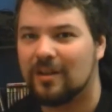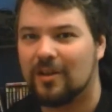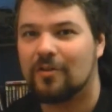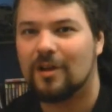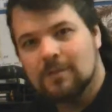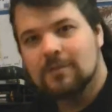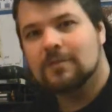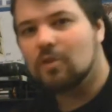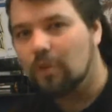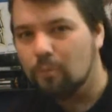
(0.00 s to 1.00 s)
you.
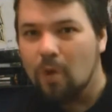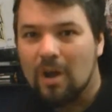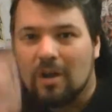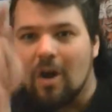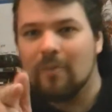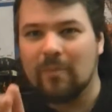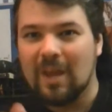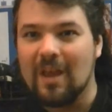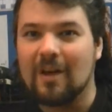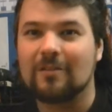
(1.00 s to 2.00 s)
So you want to call
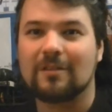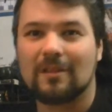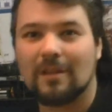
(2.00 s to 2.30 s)
me out?